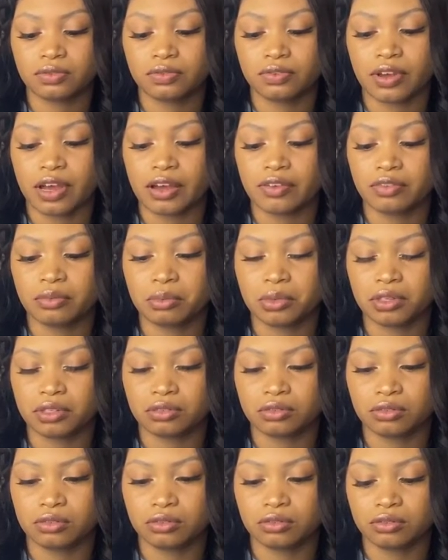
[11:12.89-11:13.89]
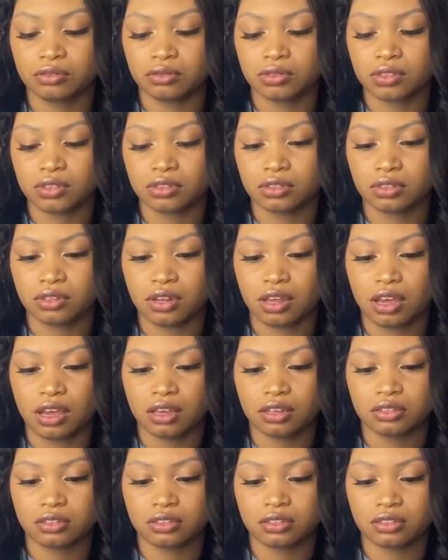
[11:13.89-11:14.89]
Five of Pentacles, and the
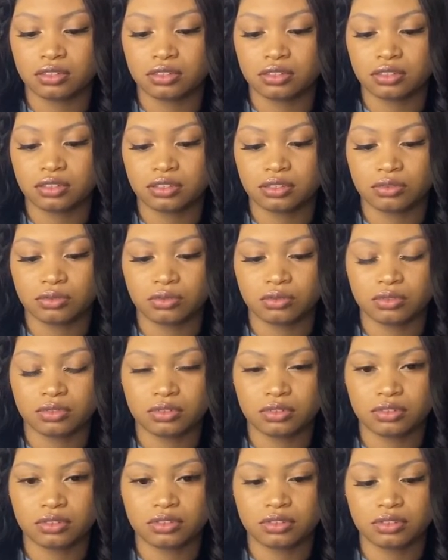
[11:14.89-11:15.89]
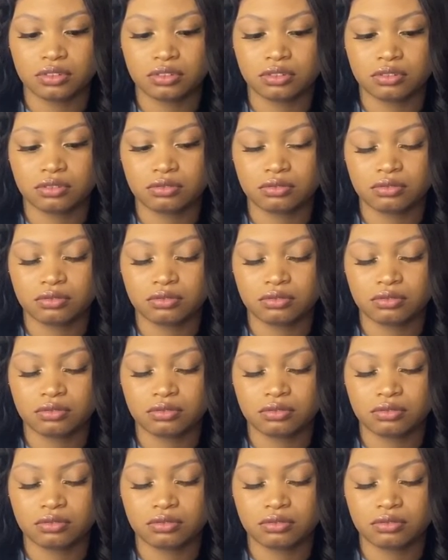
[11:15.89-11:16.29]
Ace of Swords.